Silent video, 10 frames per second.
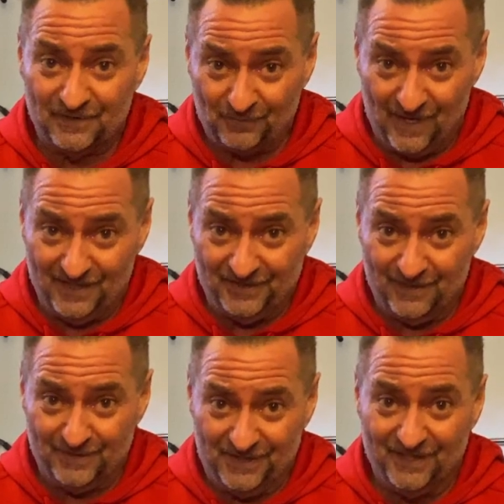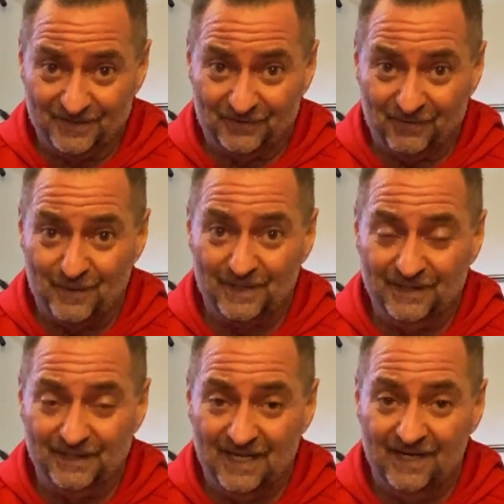squats I was thinking of throwing
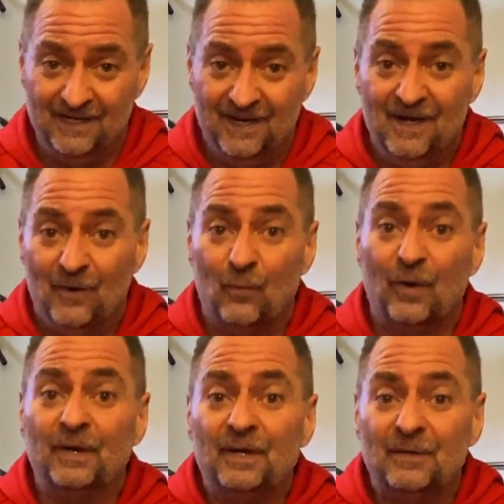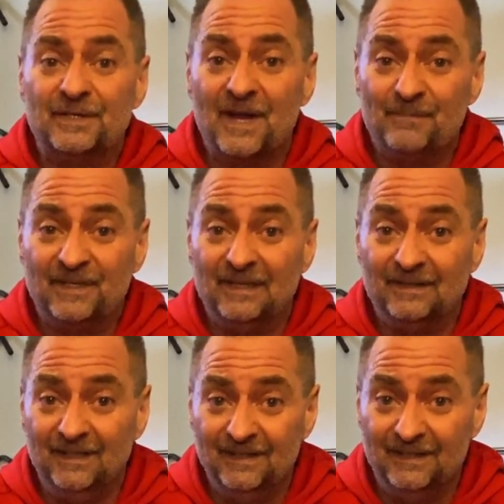in today. We're going to go to something a
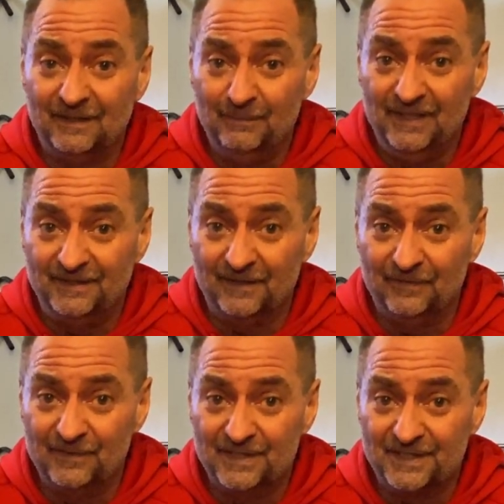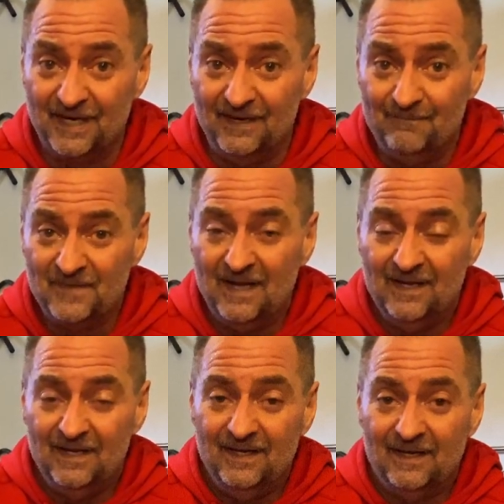little bit different this time.
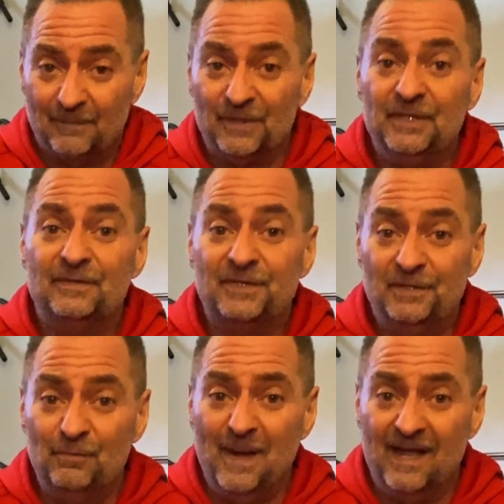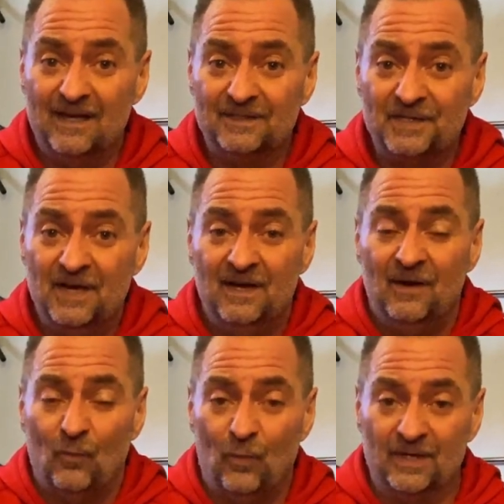I'm going to use two bands.
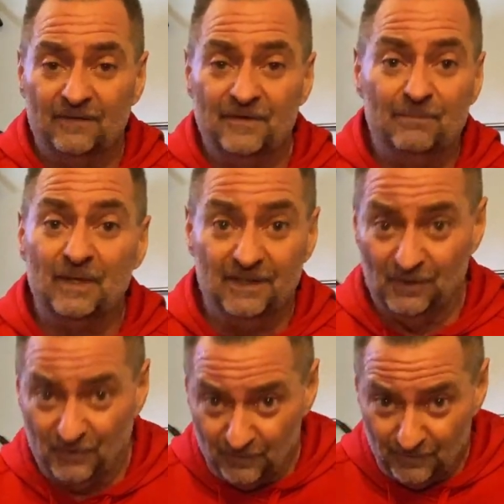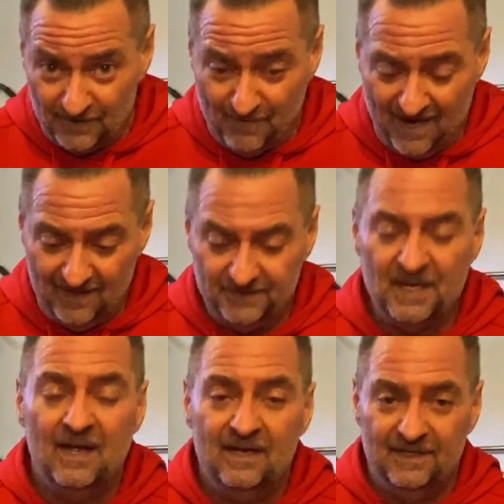One of them, the little girly bands,
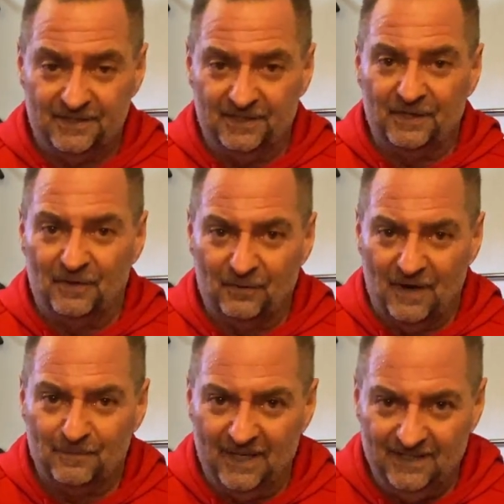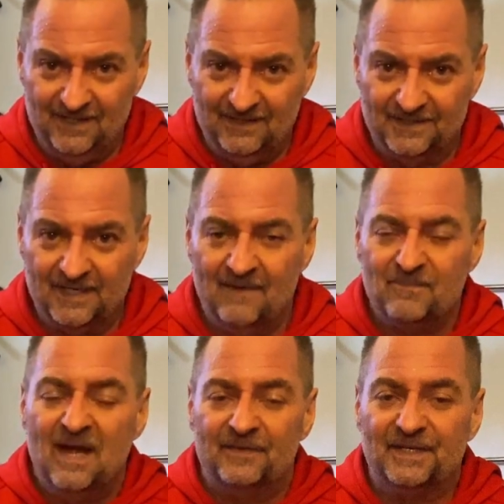is going to go around my knees.
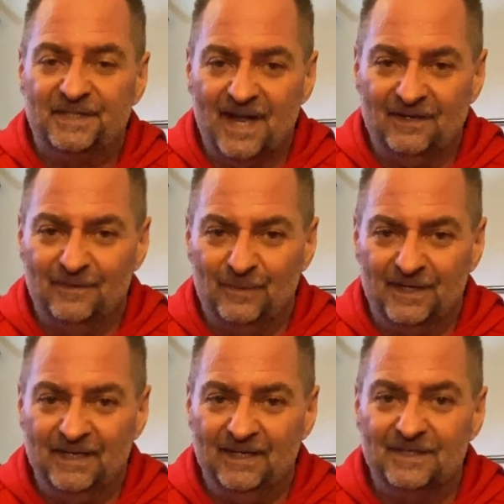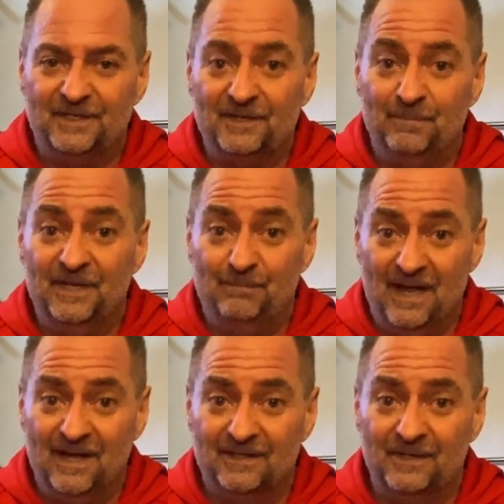The second one is going to be a
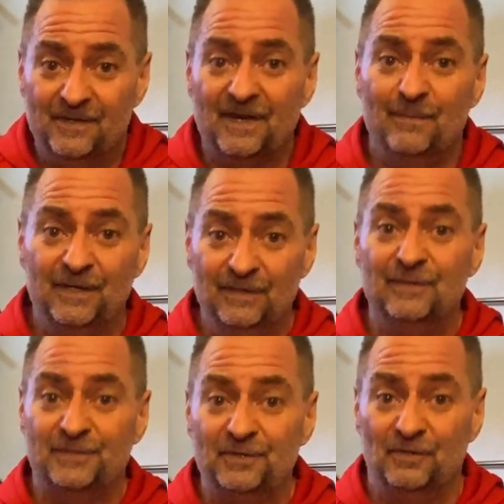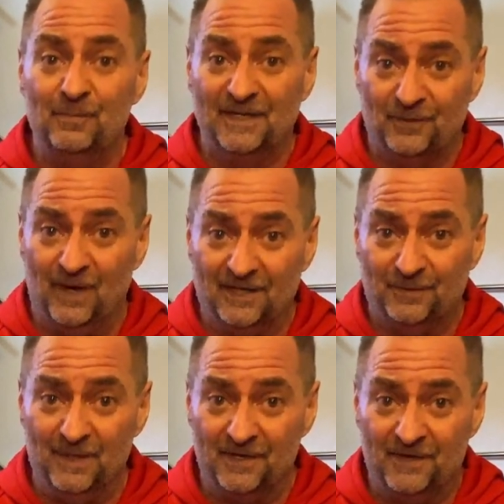band that I'm going to use to do my
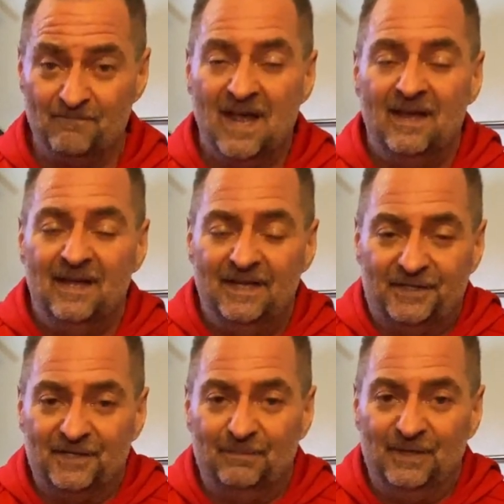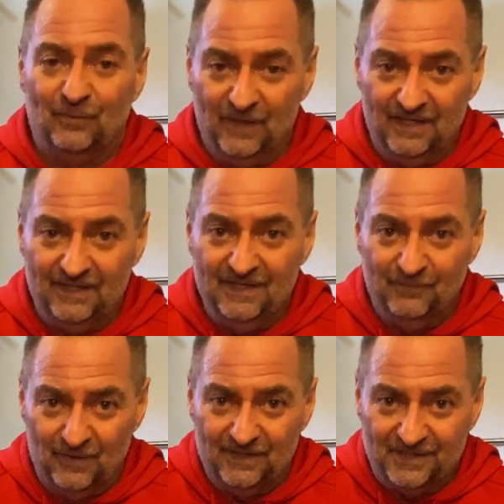squats with. It's going to be really,
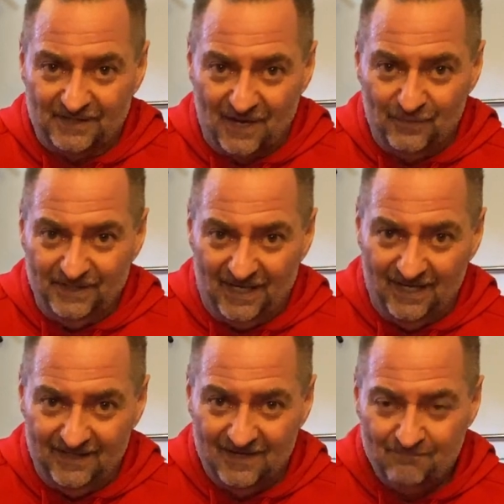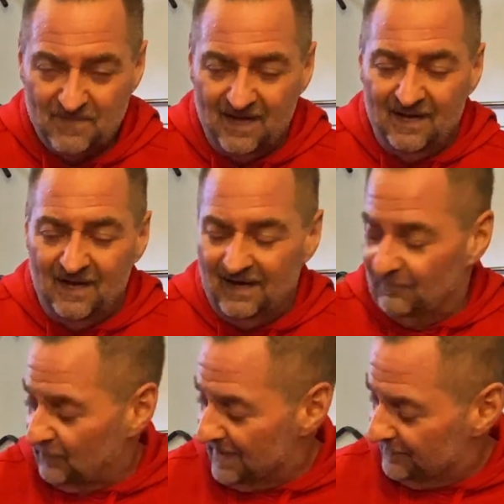really slow and tight.
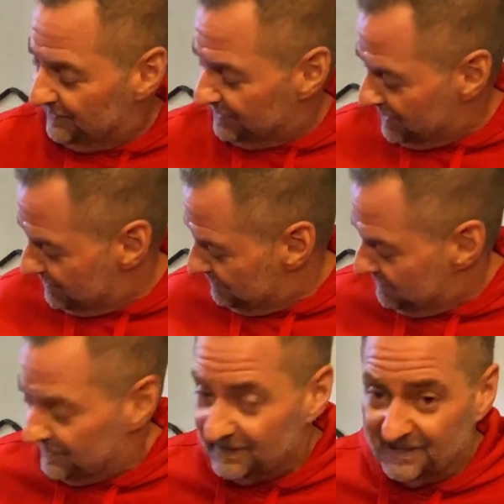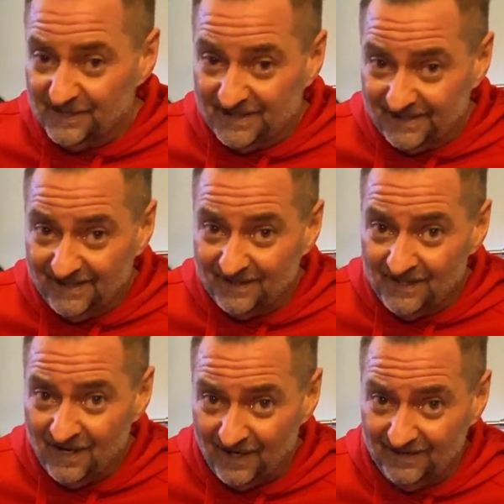Rather than go to the
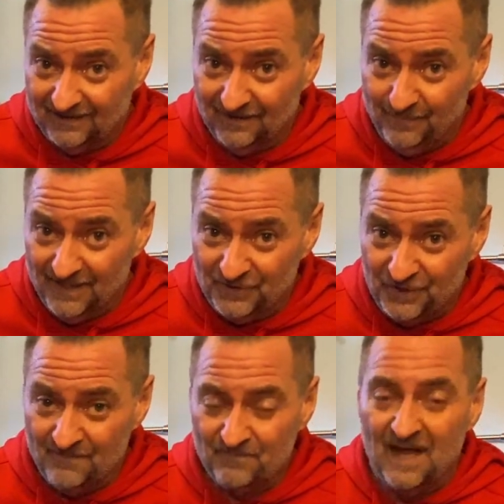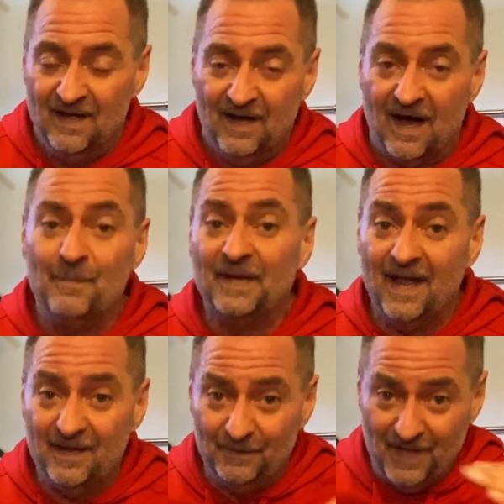seated height of the bench, I'm going to
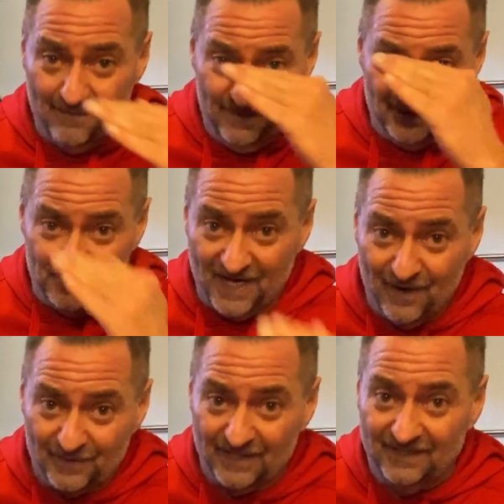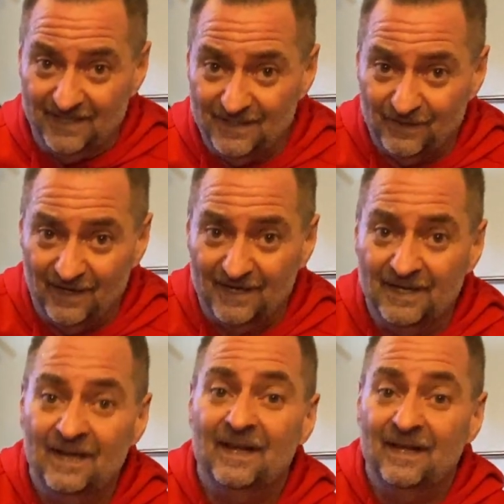angle that bench down at a
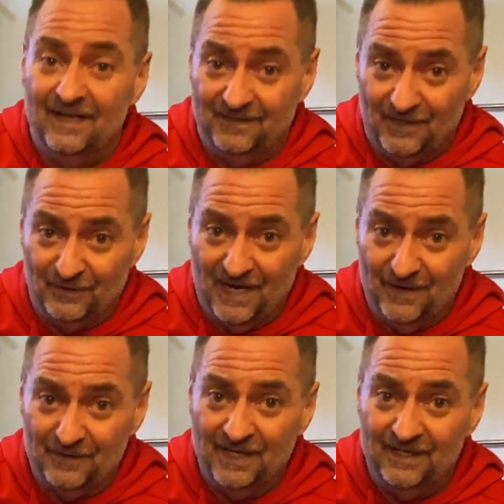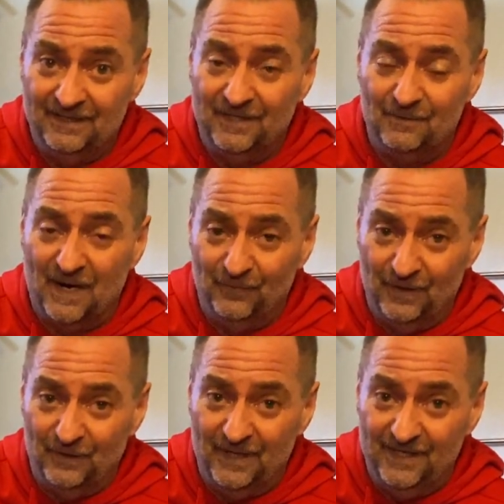decline and go down until my
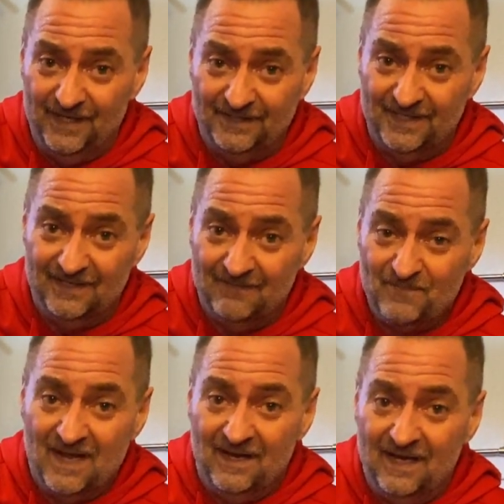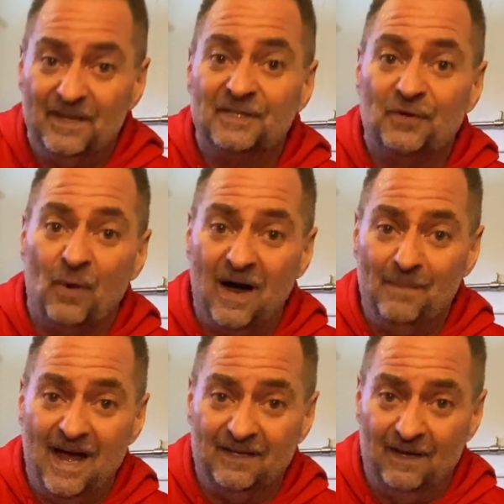rear end hits it and then squat
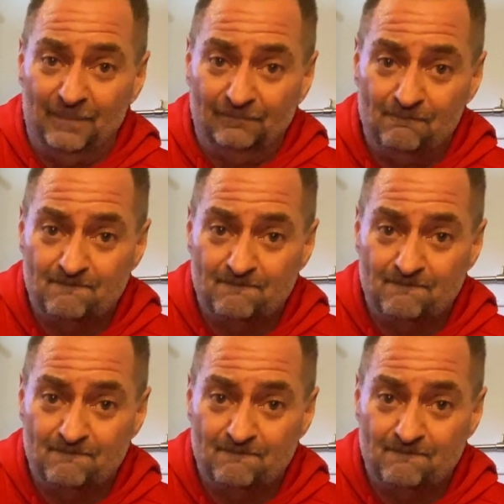back up.